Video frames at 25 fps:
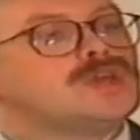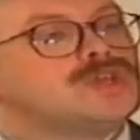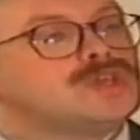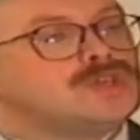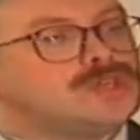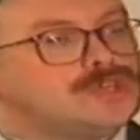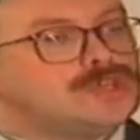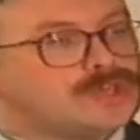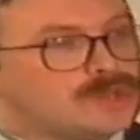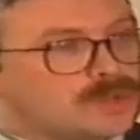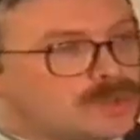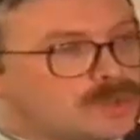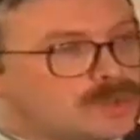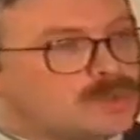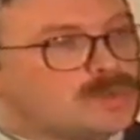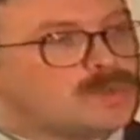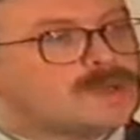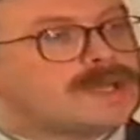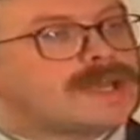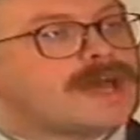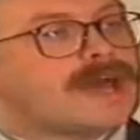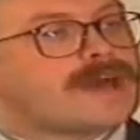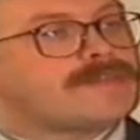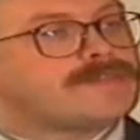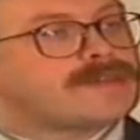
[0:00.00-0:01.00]
you
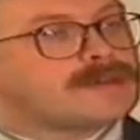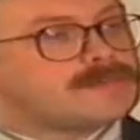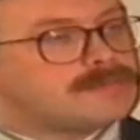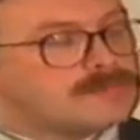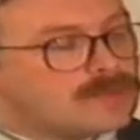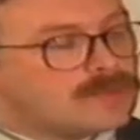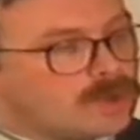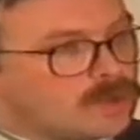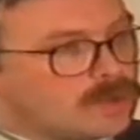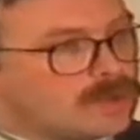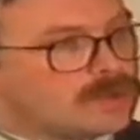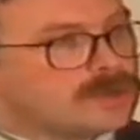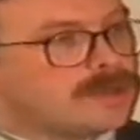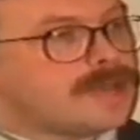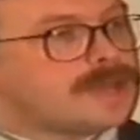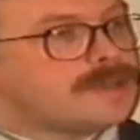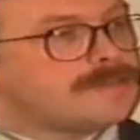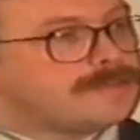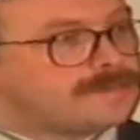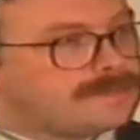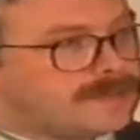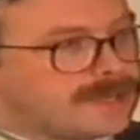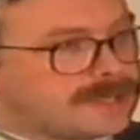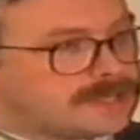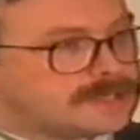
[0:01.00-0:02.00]
will have a more
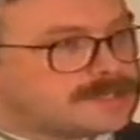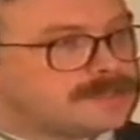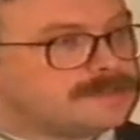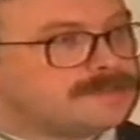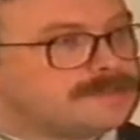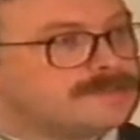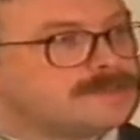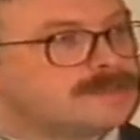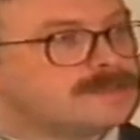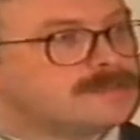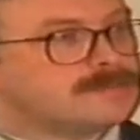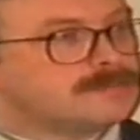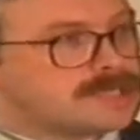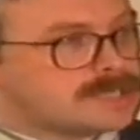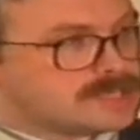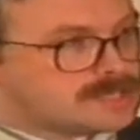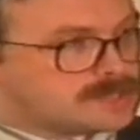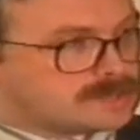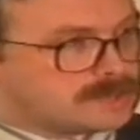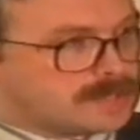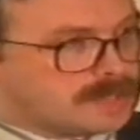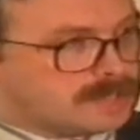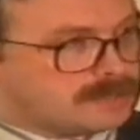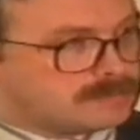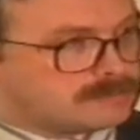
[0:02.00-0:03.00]
effective
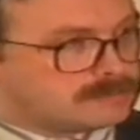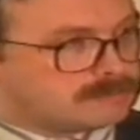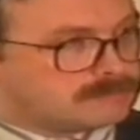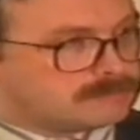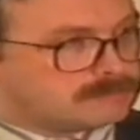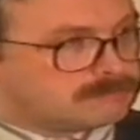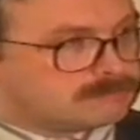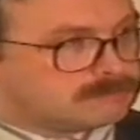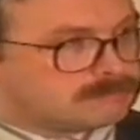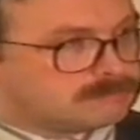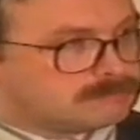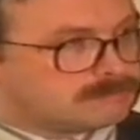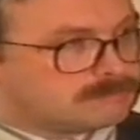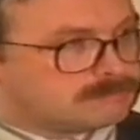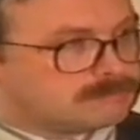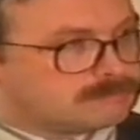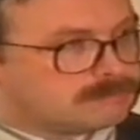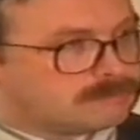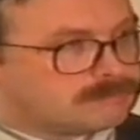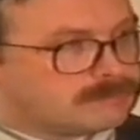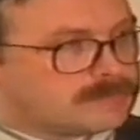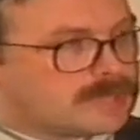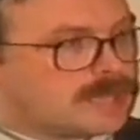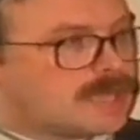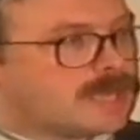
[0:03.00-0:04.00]
ministry.
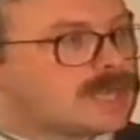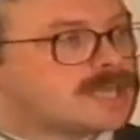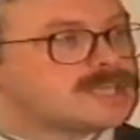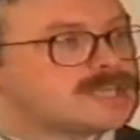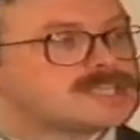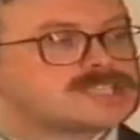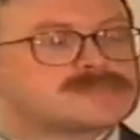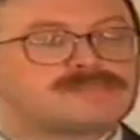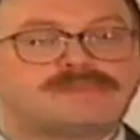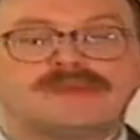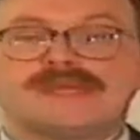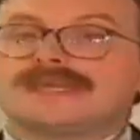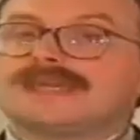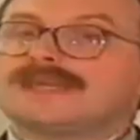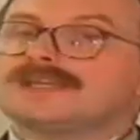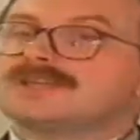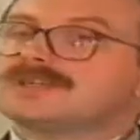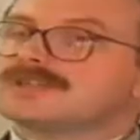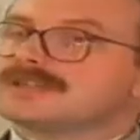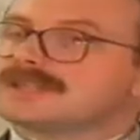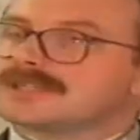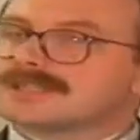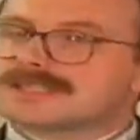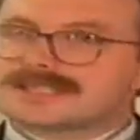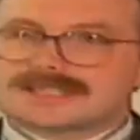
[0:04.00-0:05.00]
Speaking
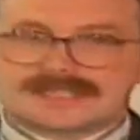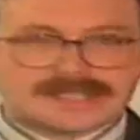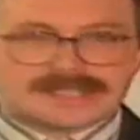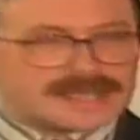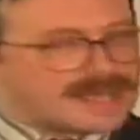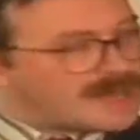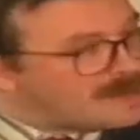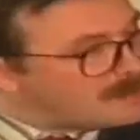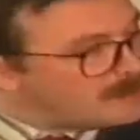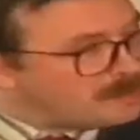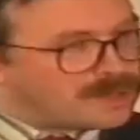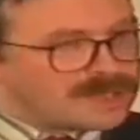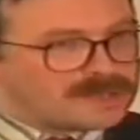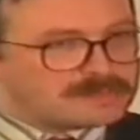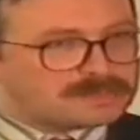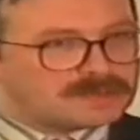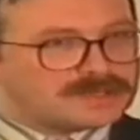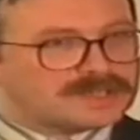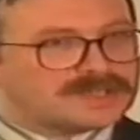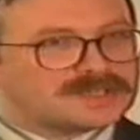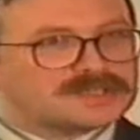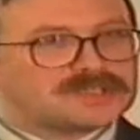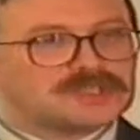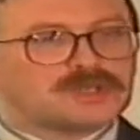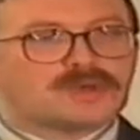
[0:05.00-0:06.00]
to the same
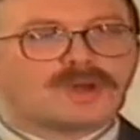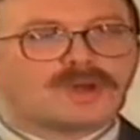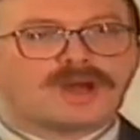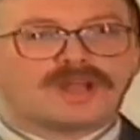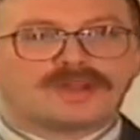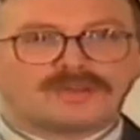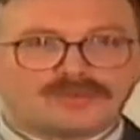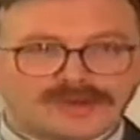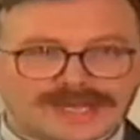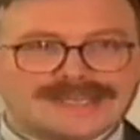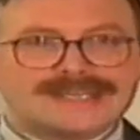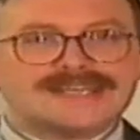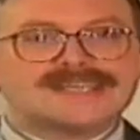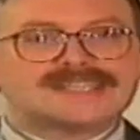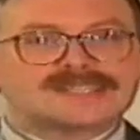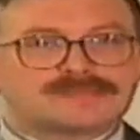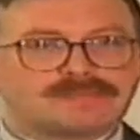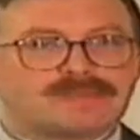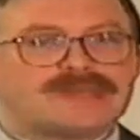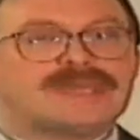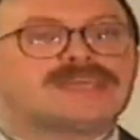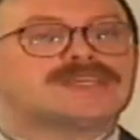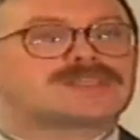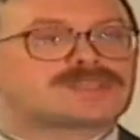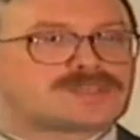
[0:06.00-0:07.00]
people you already
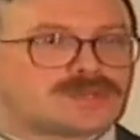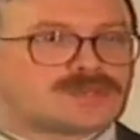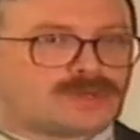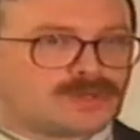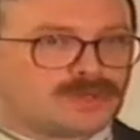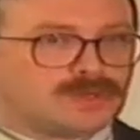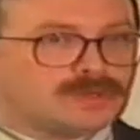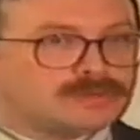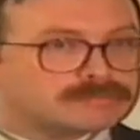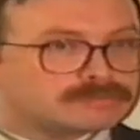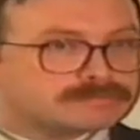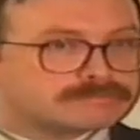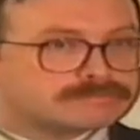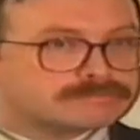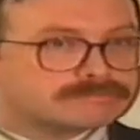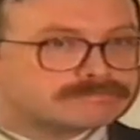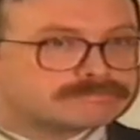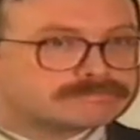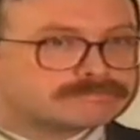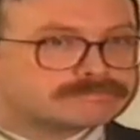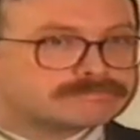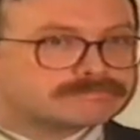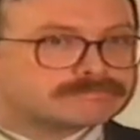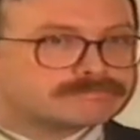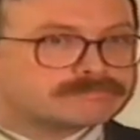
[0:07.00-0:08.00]
speak to,
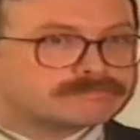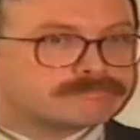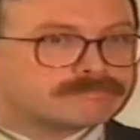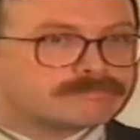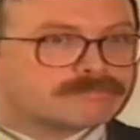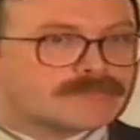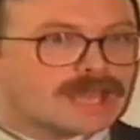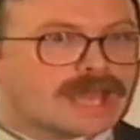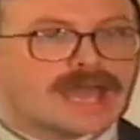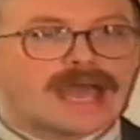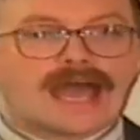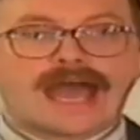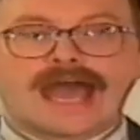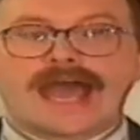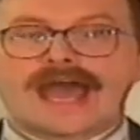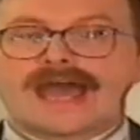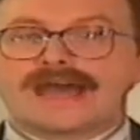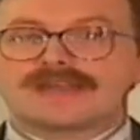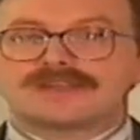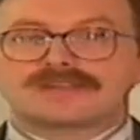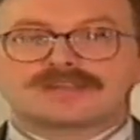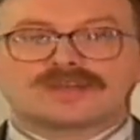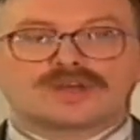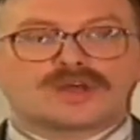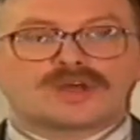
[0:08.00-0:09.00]

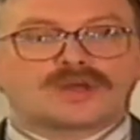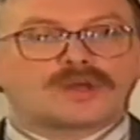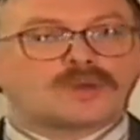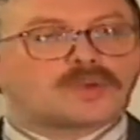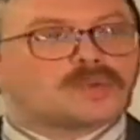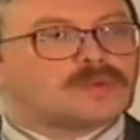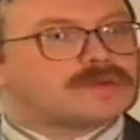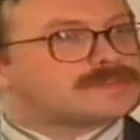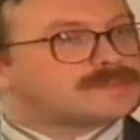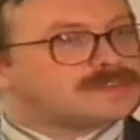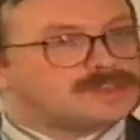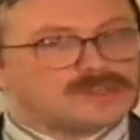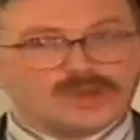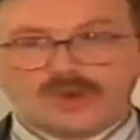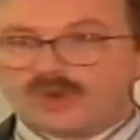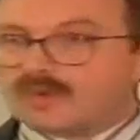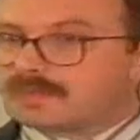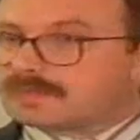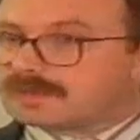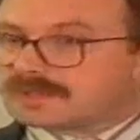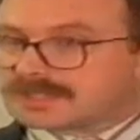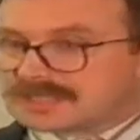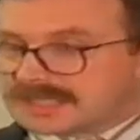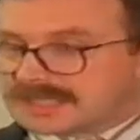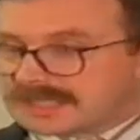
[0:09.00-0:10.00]
and with no
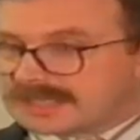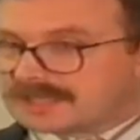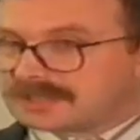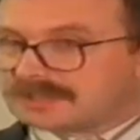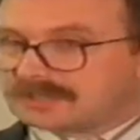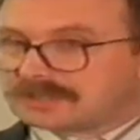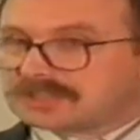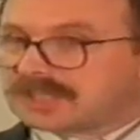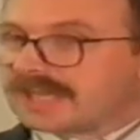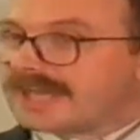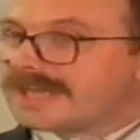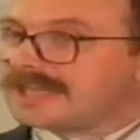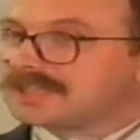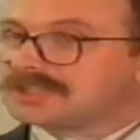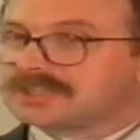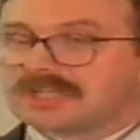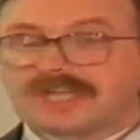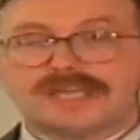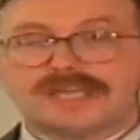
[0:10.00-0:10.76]
particular change